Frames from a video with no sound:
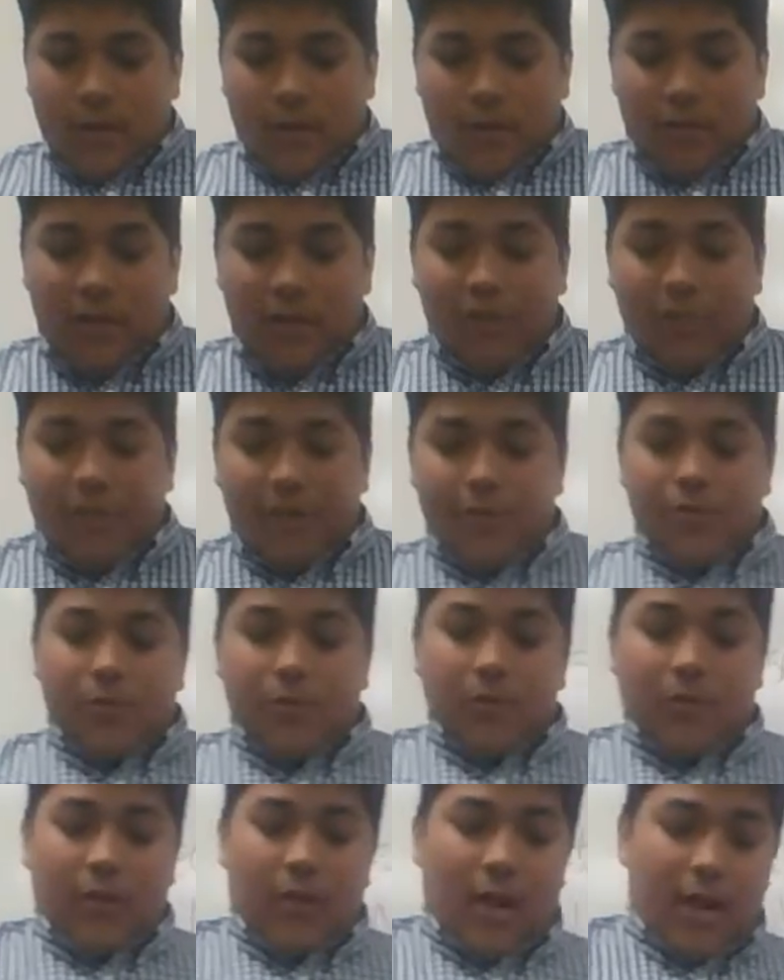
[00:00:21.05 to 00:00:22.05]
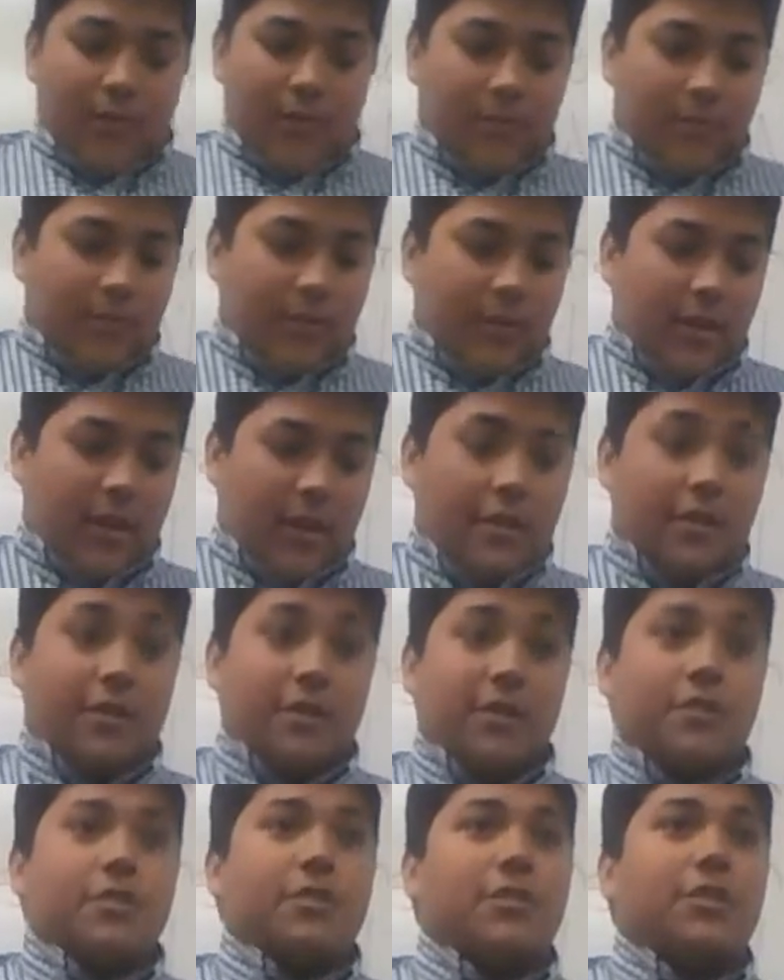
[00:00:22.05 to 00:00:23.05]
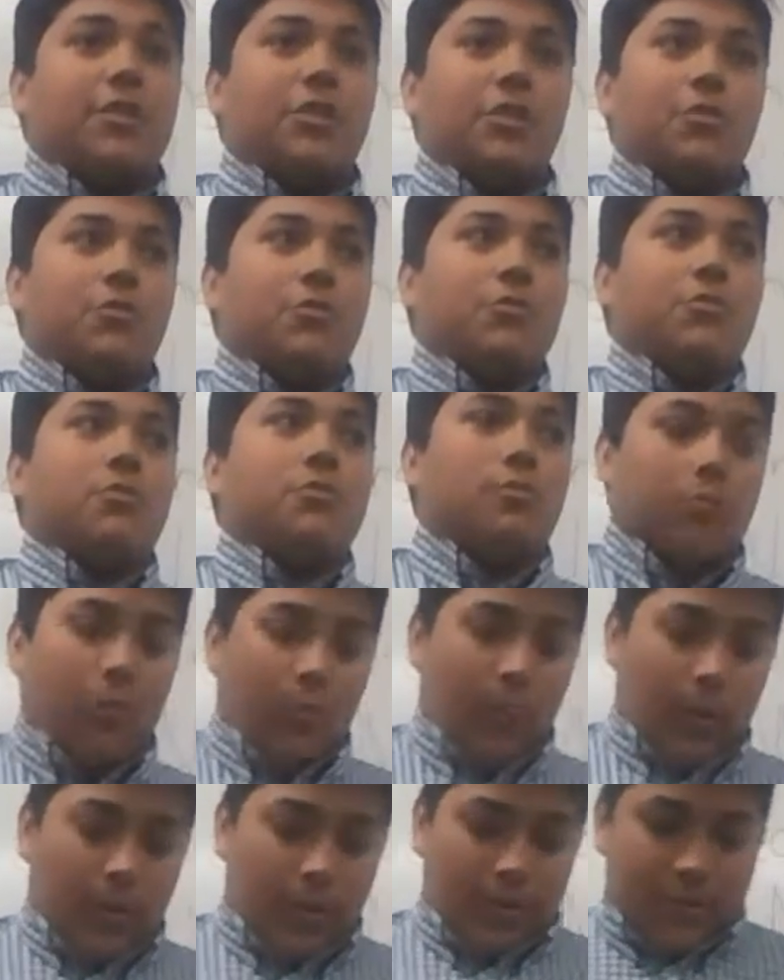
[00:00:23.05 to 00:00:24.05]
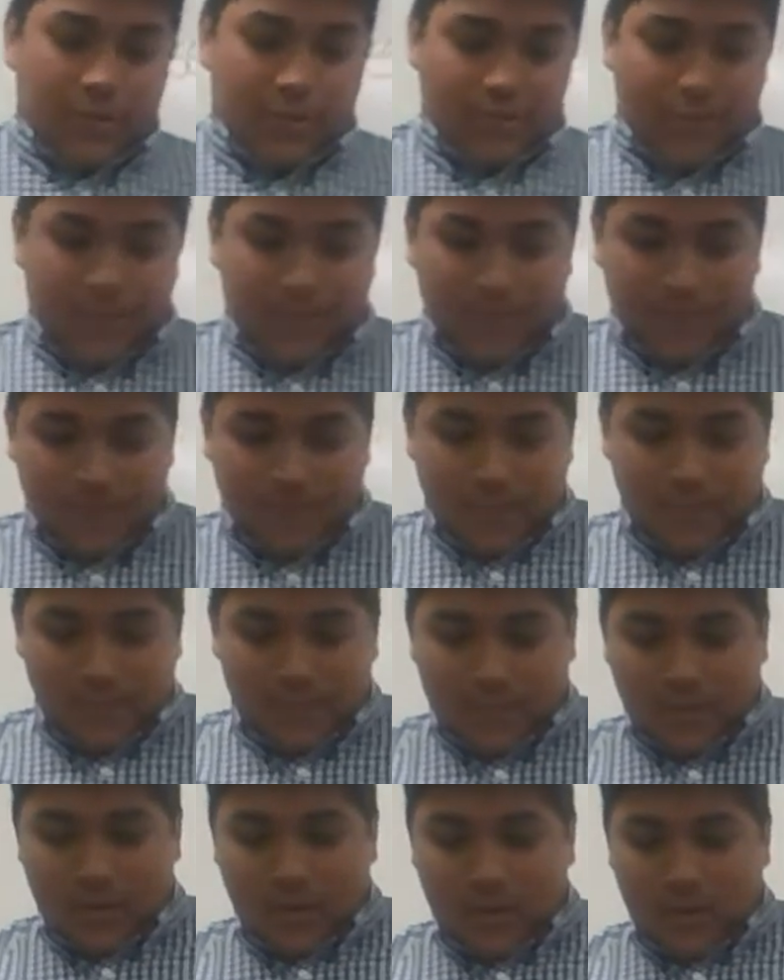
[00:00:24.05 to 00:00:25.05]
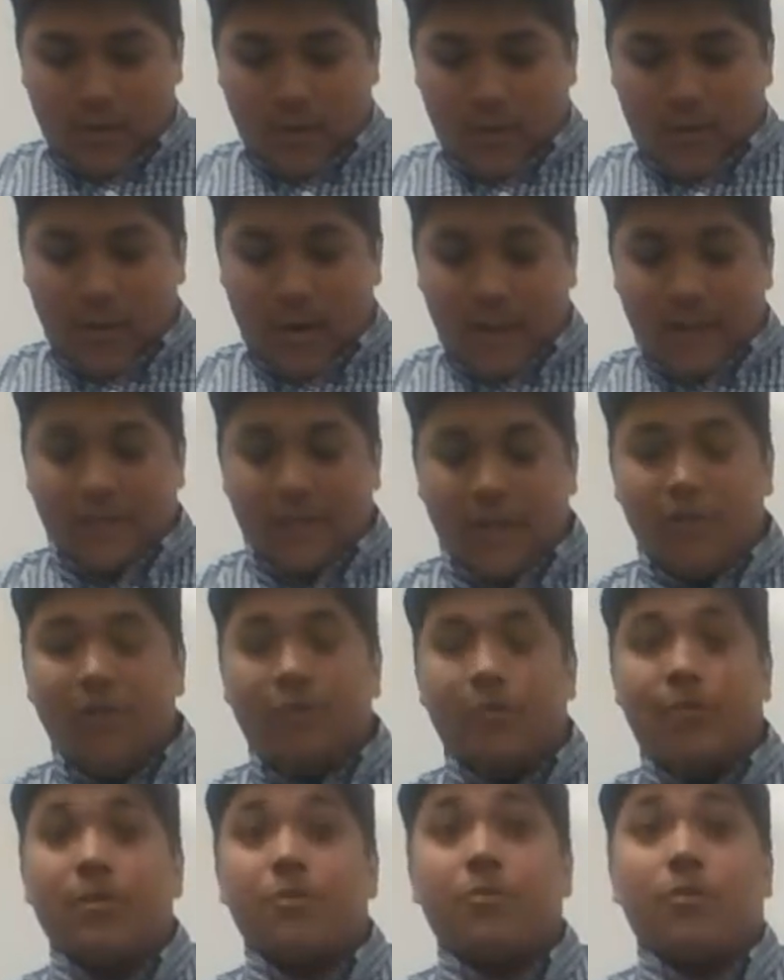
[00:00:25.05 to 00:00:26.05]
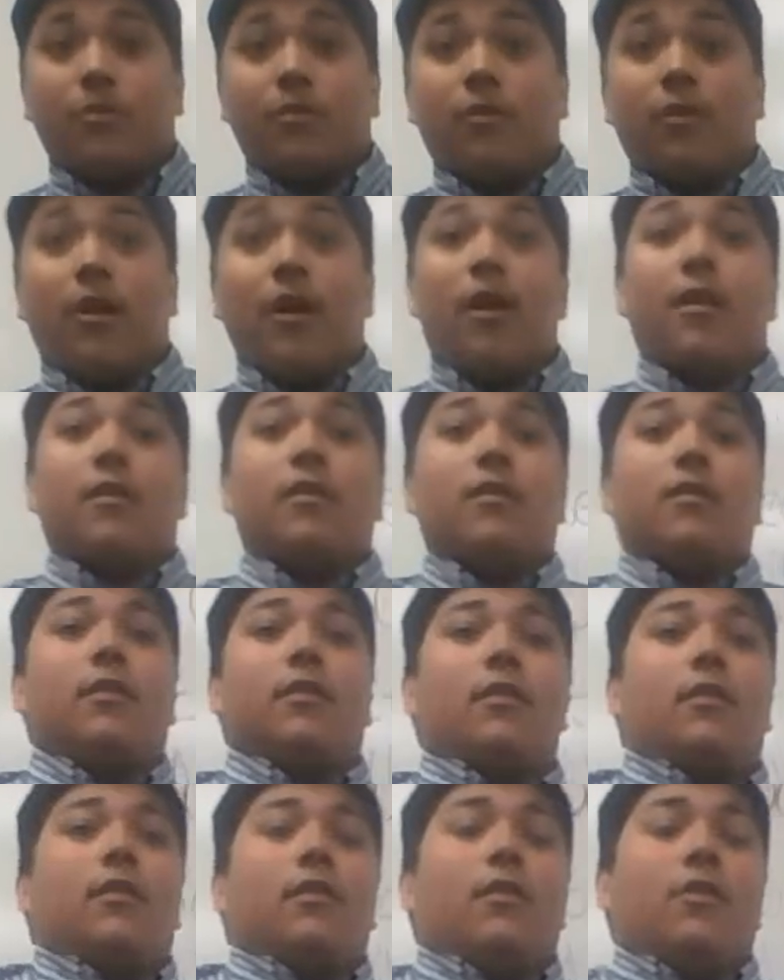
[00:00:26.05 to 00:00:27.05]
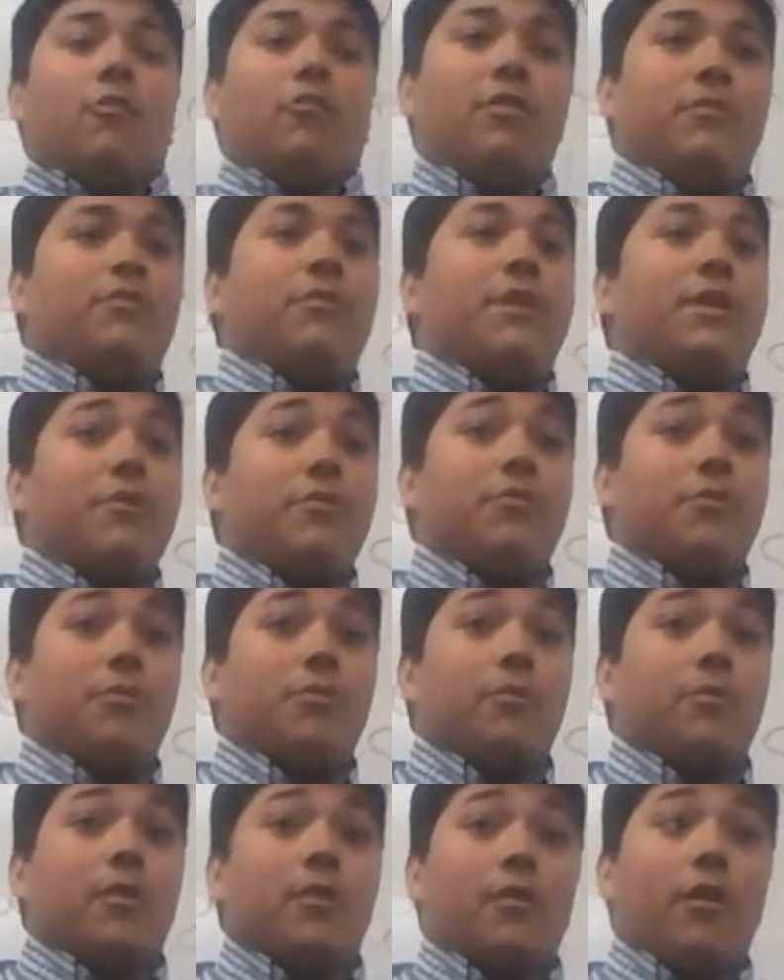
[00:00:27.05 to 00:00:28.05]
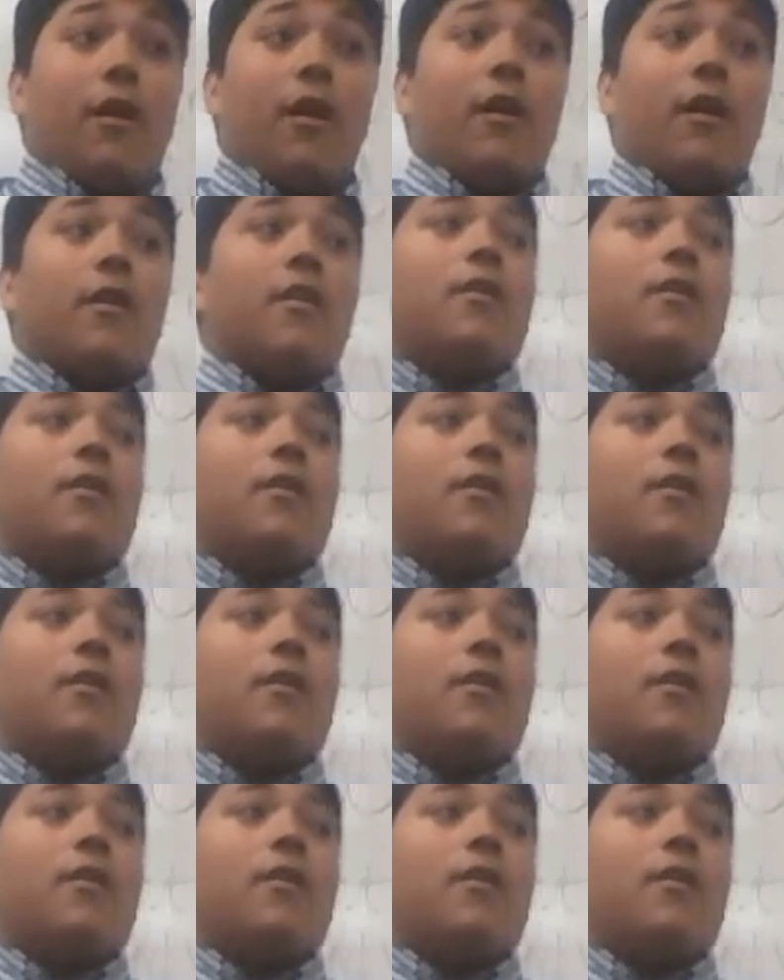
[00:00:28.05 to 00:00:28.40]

We have been through a lot, and she is a huge role model to me. When I say we've been through a lot, we've been through a lot.